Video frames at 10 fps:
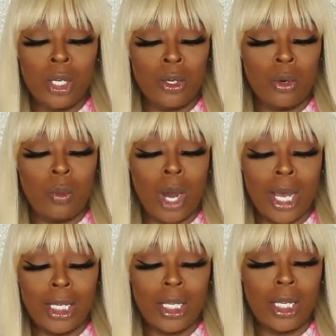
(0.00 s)
your
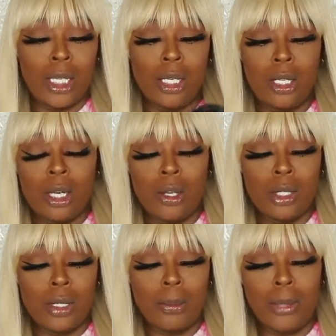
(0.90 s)
wallet you know
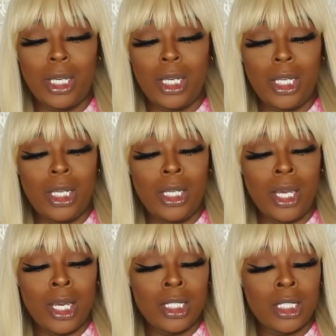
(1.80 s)
some money
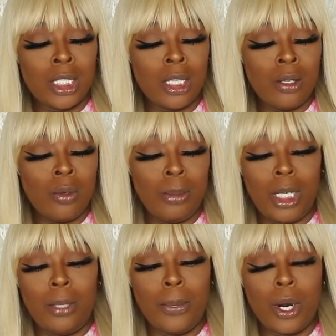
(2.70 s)
it's just a little
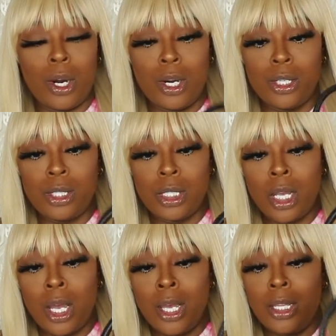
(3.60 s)
mini purse
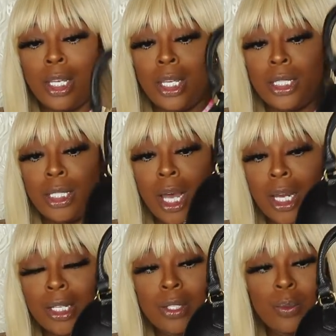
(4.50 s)
the
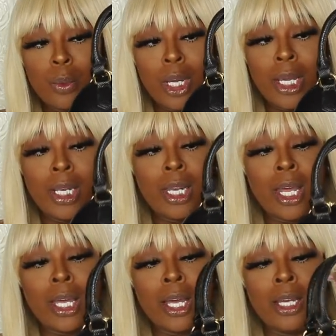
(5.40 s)
inside is red
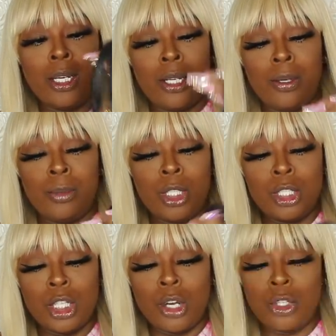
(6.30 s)
like i um
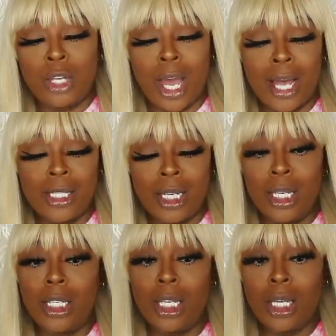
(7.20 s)
just showed you guys and
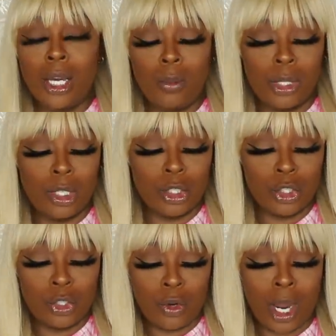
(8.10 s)
it did come with a
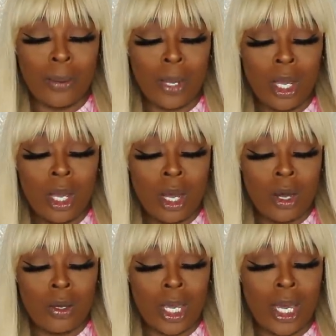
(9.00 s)
strap
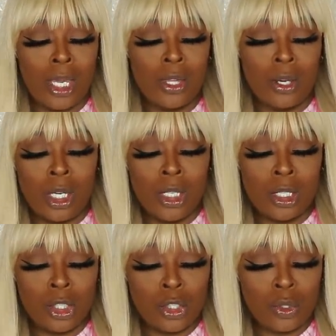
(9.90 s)
okay there
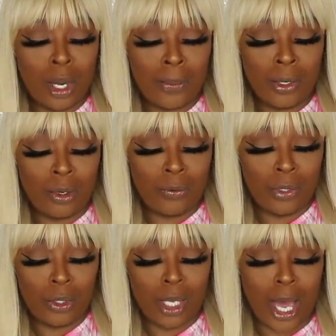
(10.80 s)
is a strap in here
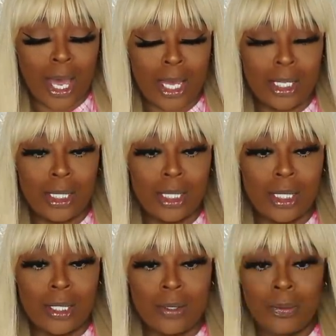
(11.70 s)
for you guys